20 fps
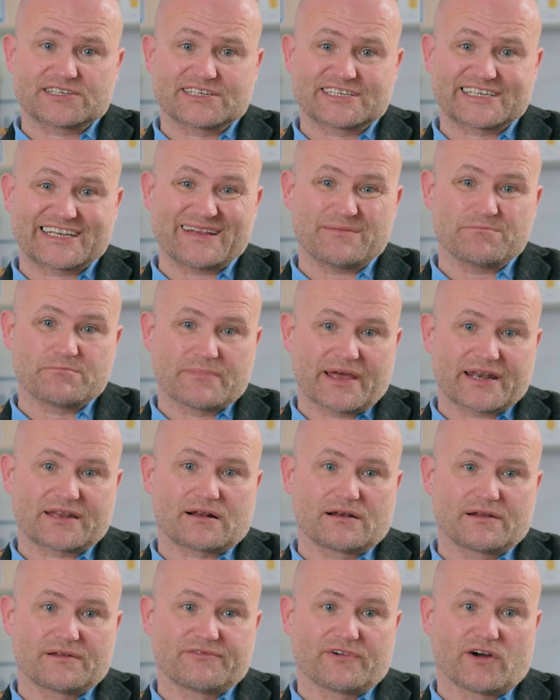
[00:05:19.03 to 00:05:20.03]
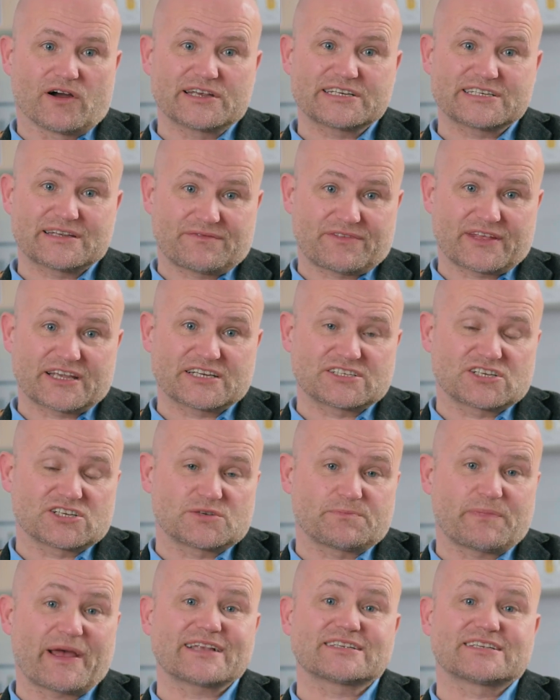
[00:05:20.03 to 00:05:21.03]
to seek medical advice if they
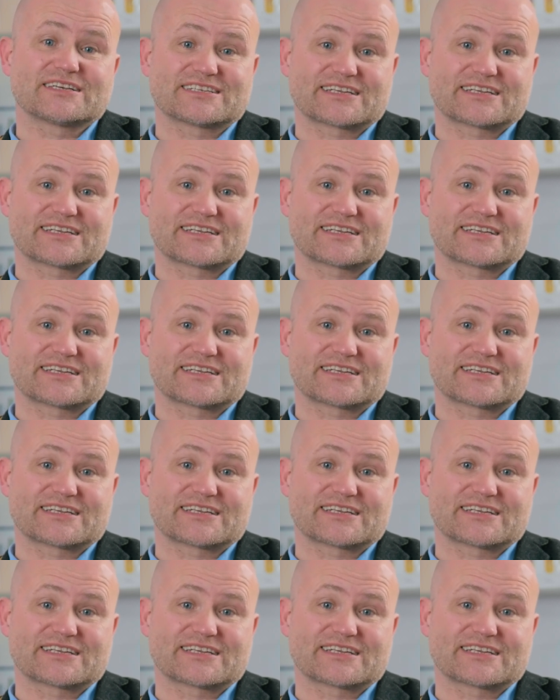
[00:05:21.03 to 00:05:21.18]
suspect a